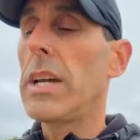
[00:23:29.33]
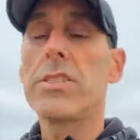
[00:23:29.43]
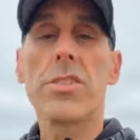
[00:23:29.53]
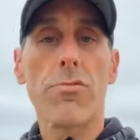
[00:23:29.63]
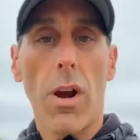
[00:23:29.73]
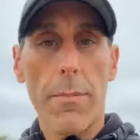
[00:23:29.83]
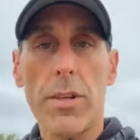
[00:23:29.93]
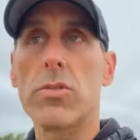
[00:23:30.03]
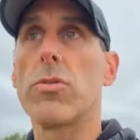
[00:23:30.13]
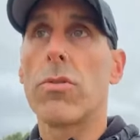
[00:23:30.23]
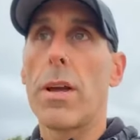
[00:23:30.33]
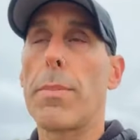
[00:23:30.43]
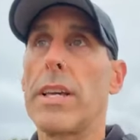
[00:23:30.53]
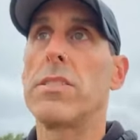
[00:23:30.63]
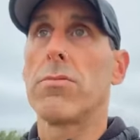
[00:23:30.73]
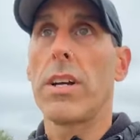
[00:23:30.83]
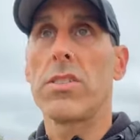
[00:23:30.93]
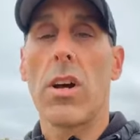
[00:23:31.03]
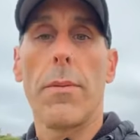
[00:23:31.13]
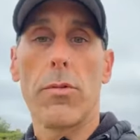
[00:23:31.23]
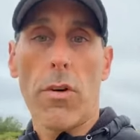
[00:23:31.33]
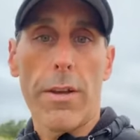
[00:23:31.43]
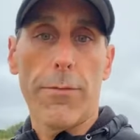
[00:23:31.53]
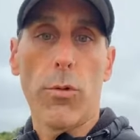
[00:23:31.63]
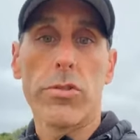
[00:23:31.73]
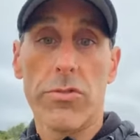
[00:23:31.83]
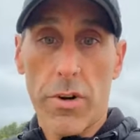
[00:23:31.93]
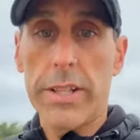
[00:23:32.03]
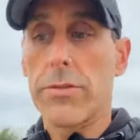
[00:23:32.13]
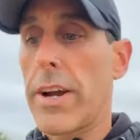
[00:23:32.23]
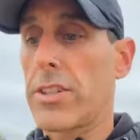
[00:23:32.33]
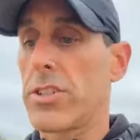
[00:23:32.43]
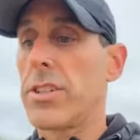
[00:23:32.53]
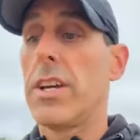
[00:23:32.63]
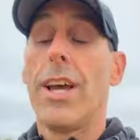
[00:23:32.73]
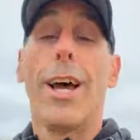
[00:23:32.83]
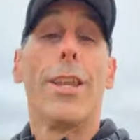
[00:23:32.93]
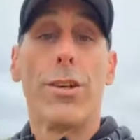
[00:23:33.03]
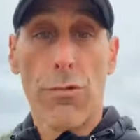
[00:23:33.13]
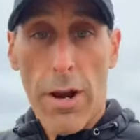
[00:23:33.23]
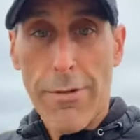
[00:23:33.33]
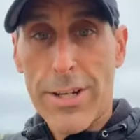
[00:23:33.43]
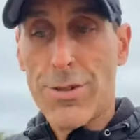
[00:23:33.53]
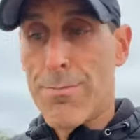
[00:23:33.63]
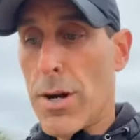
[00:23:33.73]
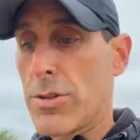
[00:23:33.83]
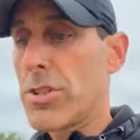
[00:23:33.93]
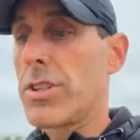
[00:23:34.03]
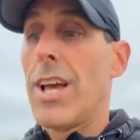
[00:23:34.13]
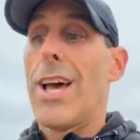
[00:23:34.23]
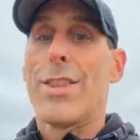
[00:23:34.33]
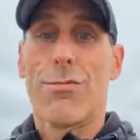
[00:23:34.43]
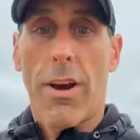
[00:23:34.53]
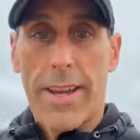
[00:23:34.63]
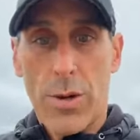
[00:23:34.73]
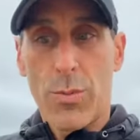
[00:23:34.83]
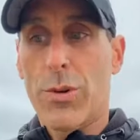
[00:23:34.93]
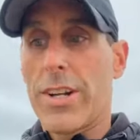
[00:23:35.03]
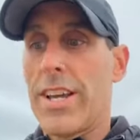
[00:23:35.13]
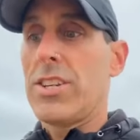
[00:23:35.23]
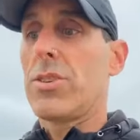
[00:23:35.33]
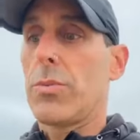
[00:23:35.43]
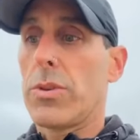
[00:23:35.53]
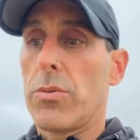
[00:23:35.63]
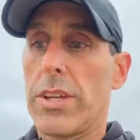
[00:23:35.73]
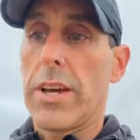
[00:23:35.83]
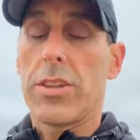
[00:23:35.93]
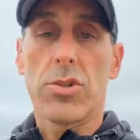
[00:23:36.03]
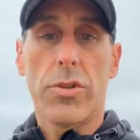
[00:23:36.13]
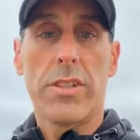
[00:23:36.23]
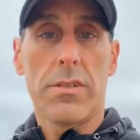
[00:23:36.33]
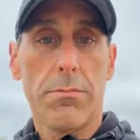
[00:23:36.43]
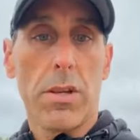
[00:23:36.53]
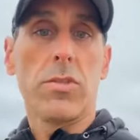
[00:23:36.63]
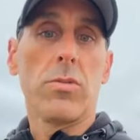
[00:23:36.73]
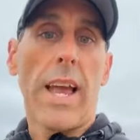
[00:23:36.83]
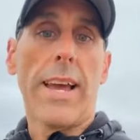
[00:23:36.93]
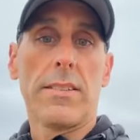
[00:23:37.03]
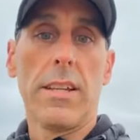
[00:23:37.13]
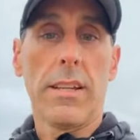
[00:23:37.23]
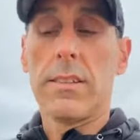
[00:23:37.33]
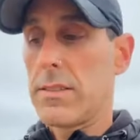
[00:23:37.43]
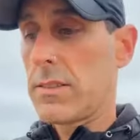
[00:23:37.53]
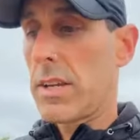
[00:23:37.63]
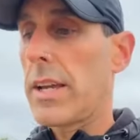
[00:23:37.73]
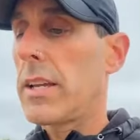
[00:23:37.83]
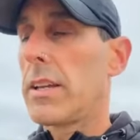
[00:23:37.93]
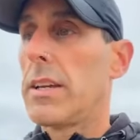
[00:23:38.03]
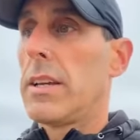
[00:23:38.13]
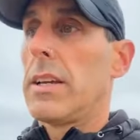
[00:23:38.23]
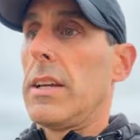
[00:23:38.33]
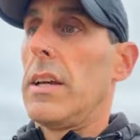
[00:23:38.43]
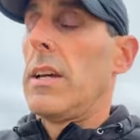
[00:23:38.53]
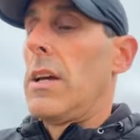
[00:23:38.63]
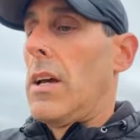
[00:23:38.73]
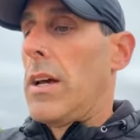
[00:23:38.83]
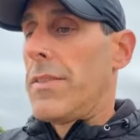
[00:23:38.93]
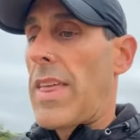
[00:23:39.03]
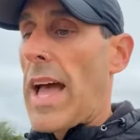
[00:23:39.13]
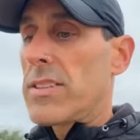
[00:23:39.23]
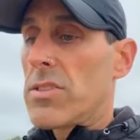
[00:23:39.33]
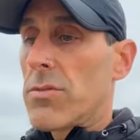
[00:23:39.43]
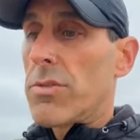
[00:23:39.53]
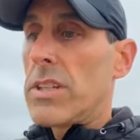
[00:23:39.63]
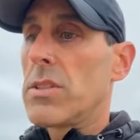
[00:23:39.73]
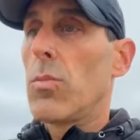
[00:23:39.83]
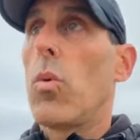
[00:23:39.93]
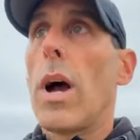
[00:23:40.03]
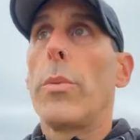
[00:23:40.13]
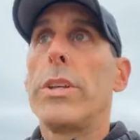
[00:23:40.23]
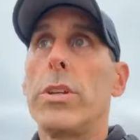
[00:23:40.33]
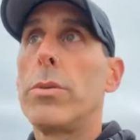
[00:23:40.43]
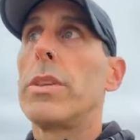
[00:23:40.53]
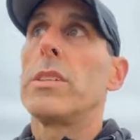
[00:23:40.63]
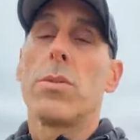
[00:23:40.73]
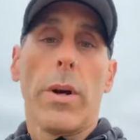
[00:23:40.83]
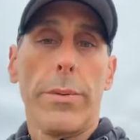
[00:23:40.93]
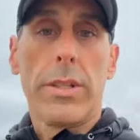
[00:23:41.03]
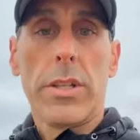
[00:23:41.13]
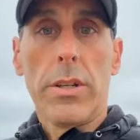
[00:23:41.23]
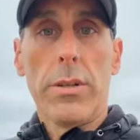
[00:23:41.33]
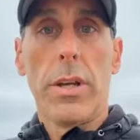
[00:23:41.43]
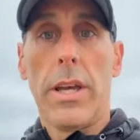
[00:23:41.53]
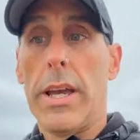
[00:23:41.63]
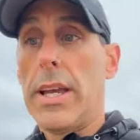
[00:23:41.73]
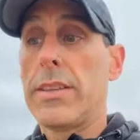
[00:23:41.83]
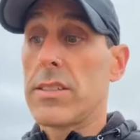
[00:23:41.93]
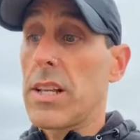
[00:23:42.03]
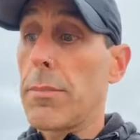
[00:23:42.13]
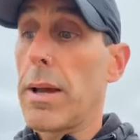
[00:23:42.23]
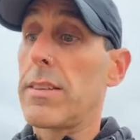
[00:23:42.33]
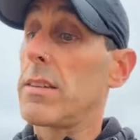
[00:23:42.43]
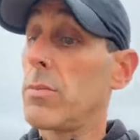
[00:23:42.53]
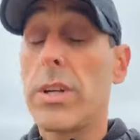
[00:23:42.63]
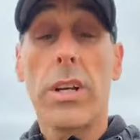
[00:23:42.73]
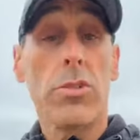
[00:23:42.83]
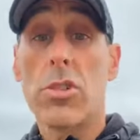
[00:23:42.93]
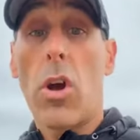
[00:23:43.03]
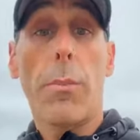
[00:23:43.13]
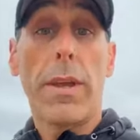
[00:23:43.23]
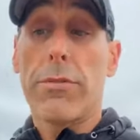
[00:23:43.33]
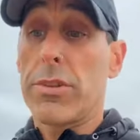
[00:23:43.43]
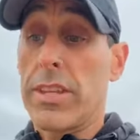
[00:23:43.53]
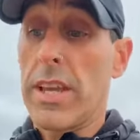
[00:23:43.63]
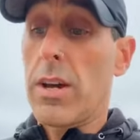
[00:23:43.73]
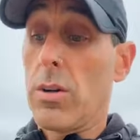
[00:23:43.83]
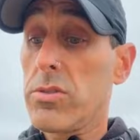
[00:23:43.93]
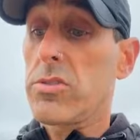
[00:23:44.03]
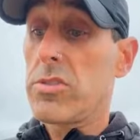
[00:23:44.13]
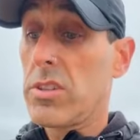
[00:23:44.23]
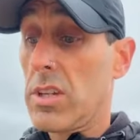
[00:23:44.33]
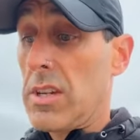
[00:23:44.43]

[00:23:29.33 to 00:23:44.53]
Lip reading: It's the right muscle, the right place, the right time, the right force, the right direction, the right range of motion, the right coordination with all the other joints and muscles acting. Okay? That's the reason why we do things the way we do in the swing method, and we don't just copy everything else.